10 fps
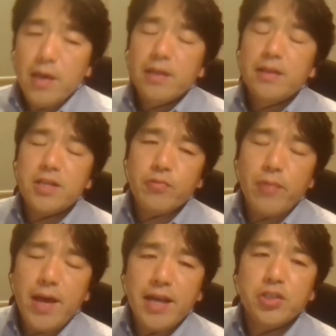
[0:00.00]
This
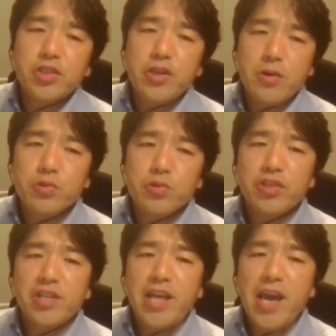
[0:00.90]
slide shows
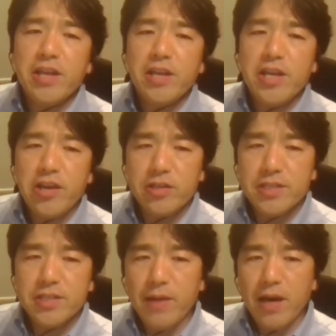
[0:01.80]
a
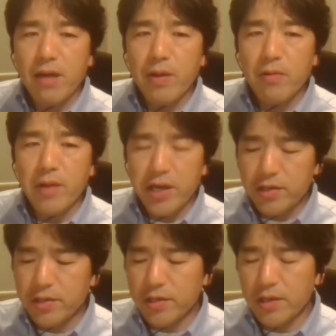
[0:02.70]
10-year survival
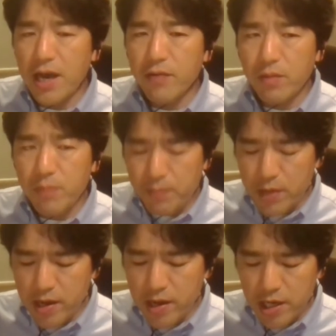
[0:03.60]
rate after
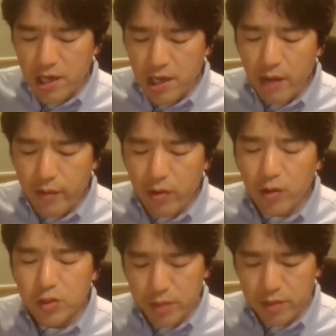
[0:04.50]
BPA in our
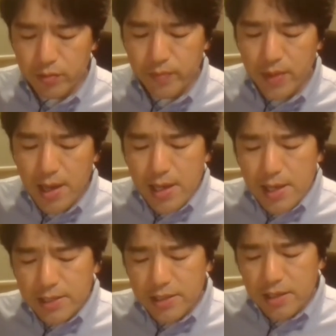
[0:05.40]
hospital.
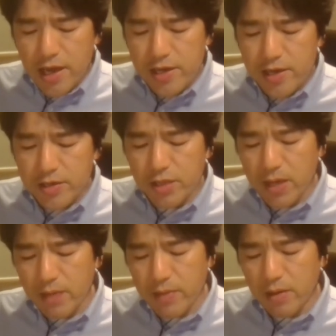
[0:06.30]
The 10-year
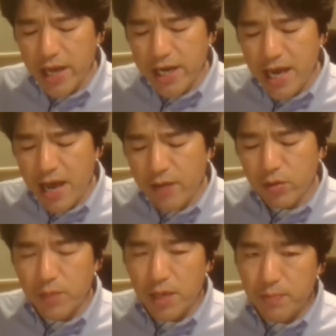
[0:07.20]
survival rate
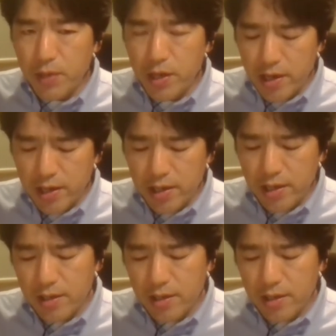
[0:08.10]
after BPA